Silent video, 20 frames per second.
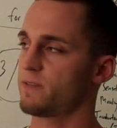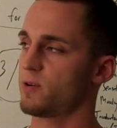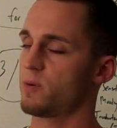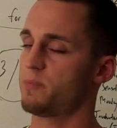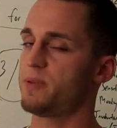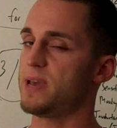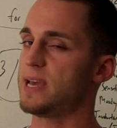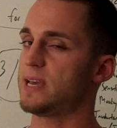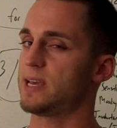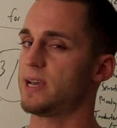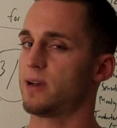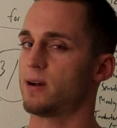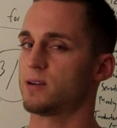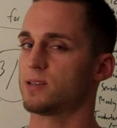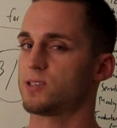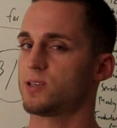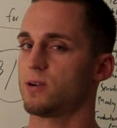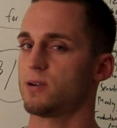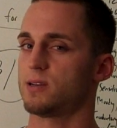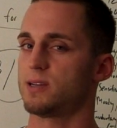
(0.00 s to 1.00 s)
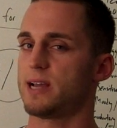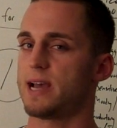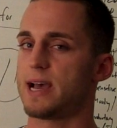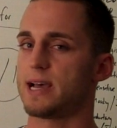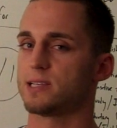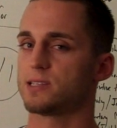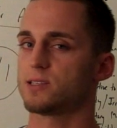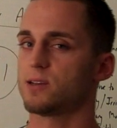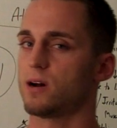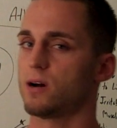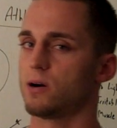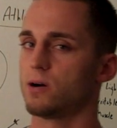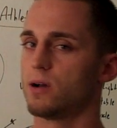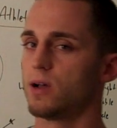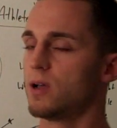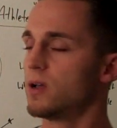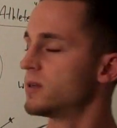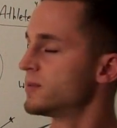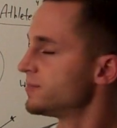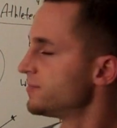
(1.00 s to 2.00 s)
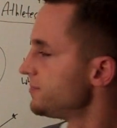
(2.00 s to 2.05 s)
for peaking on a certain day. So